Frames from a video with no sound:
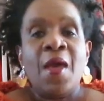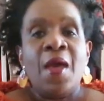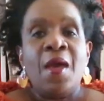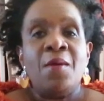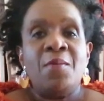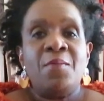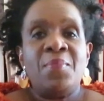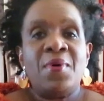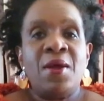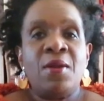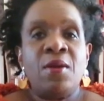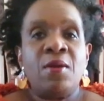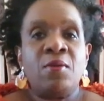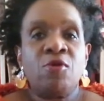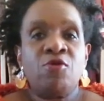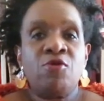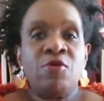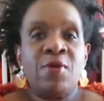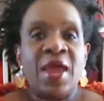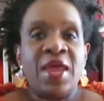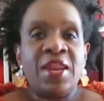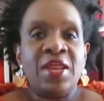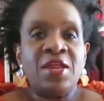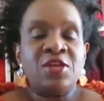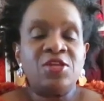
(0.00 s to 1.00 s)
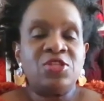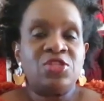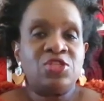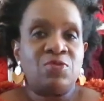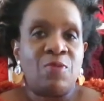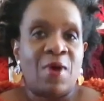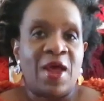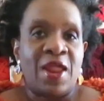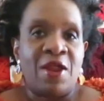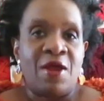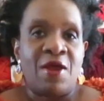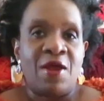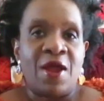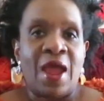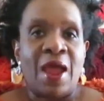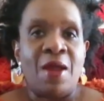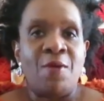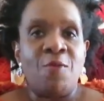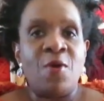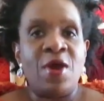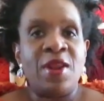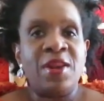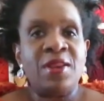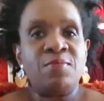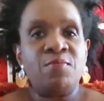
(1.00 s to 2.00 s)
But creating the sweater, I
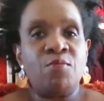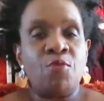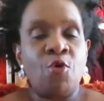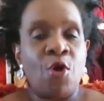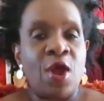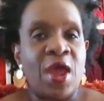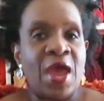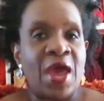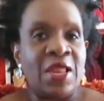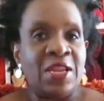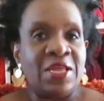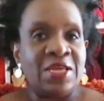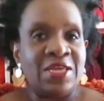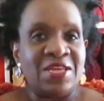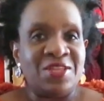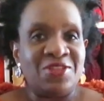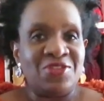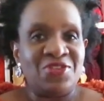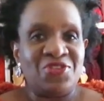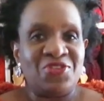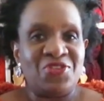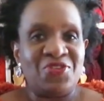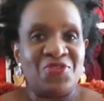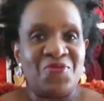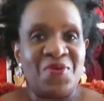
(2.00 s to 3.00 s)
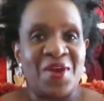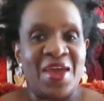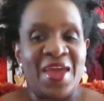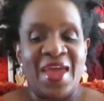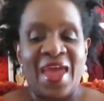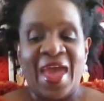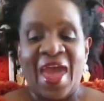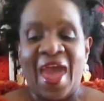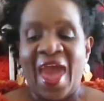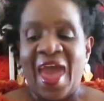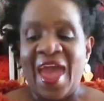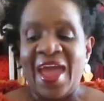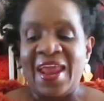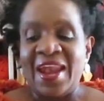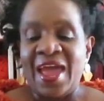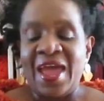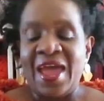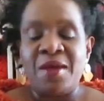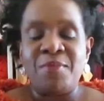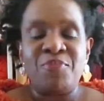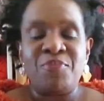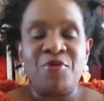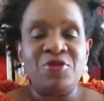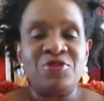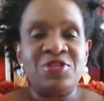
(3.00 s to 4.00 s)
wanted more elegance to it, and I
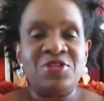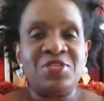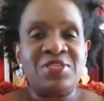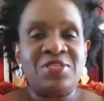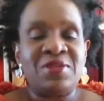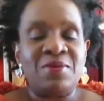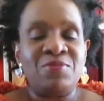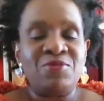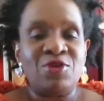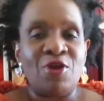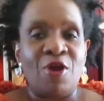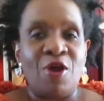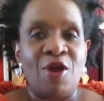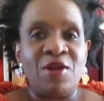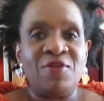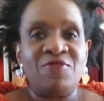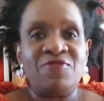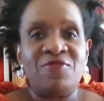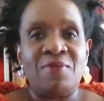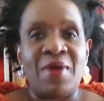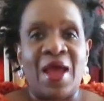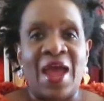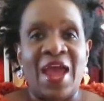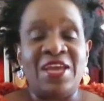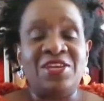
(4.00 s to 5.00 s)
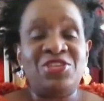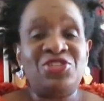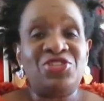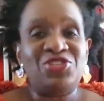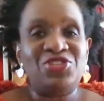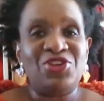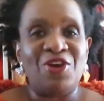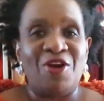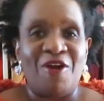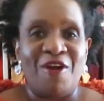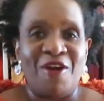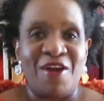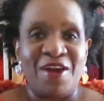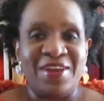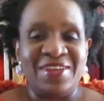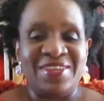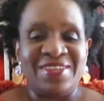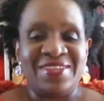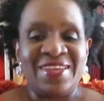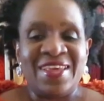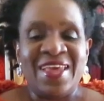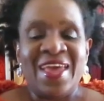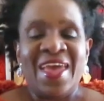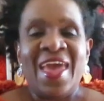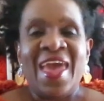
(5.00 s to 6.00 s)
had purchased some yarn from Ice
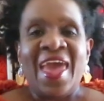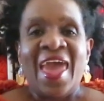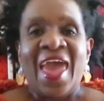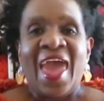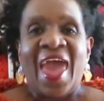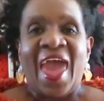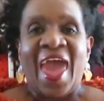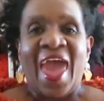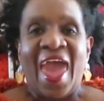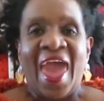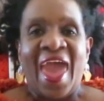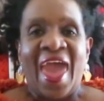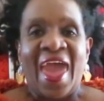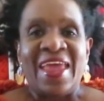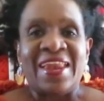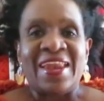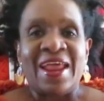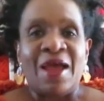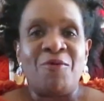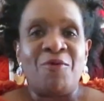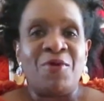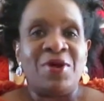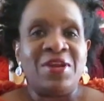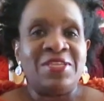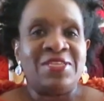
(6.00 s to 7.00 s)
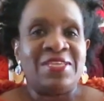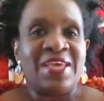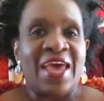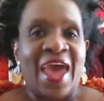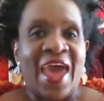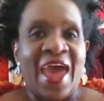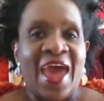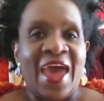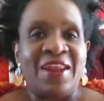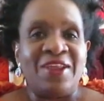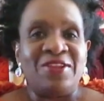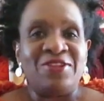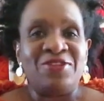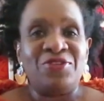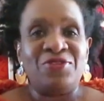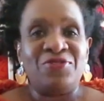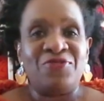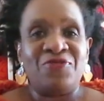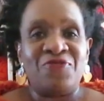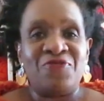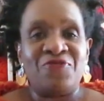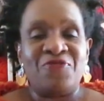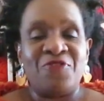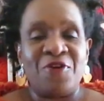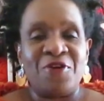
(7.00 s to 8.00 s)
Yarns, and I wanted to add a little
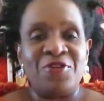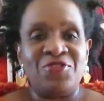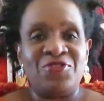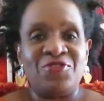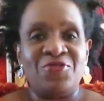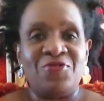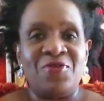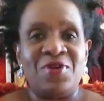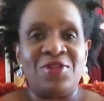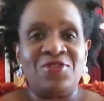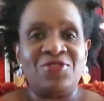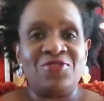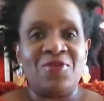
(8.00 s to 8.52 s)
fur to it.